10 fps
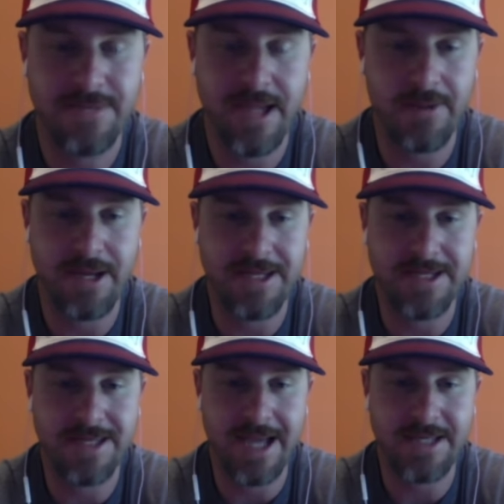I mean, his
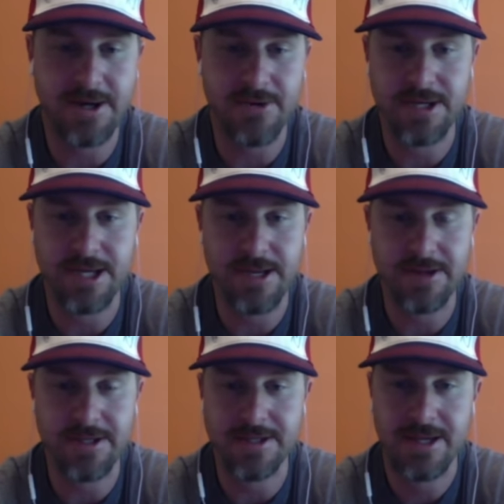stats here are
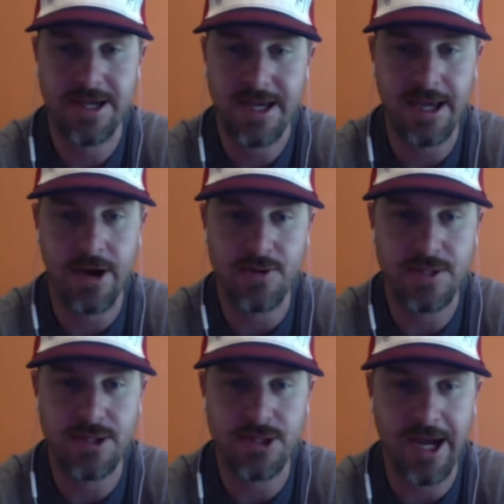ridiculous. He owns
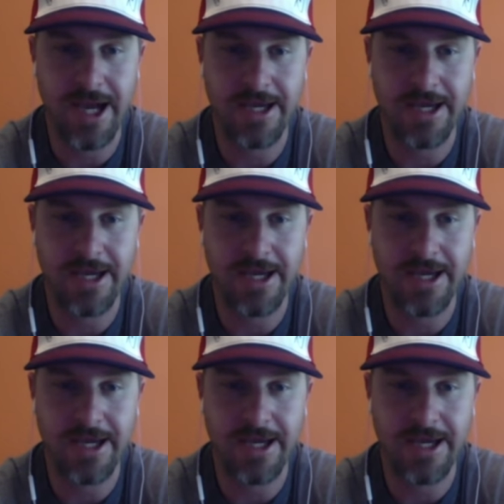this track,